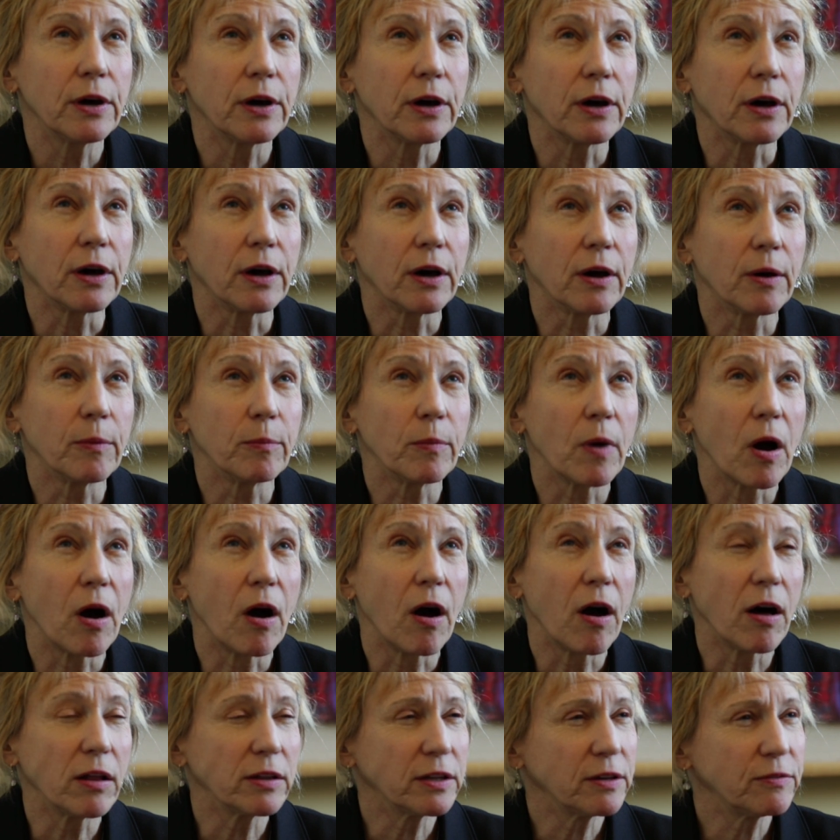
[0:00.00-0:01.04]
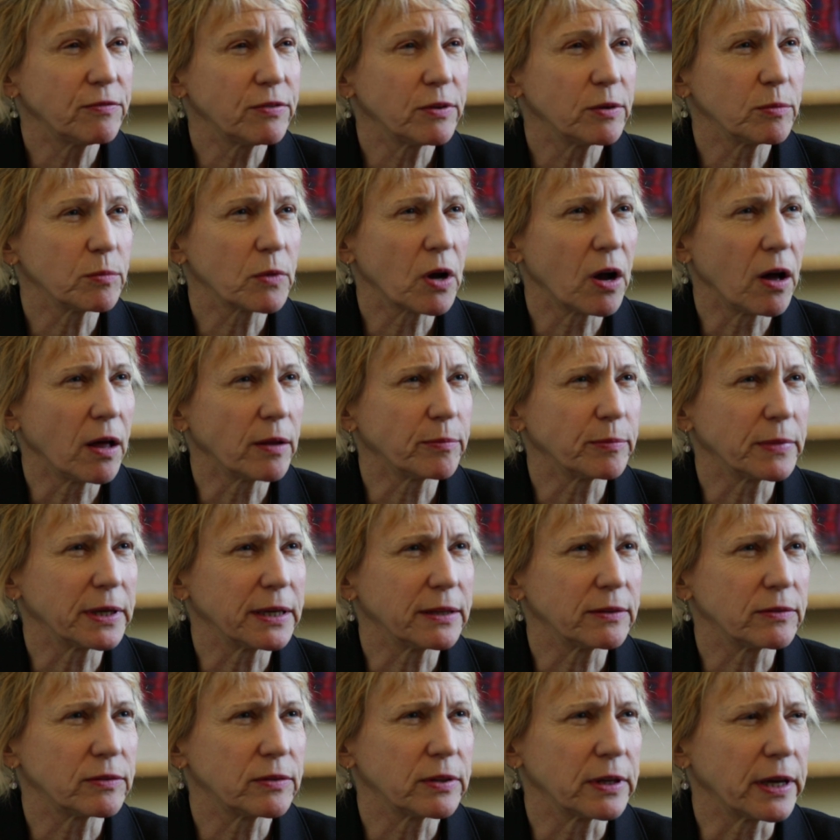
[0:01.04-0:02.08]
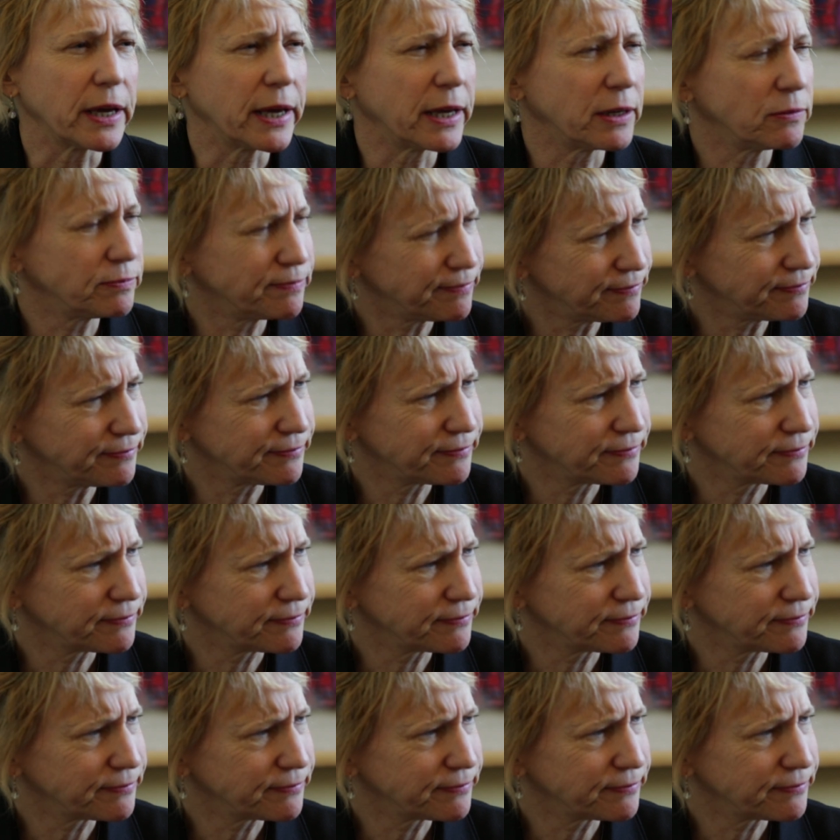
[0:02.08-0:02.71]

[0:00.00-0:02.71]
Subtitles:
all of whom called me and said,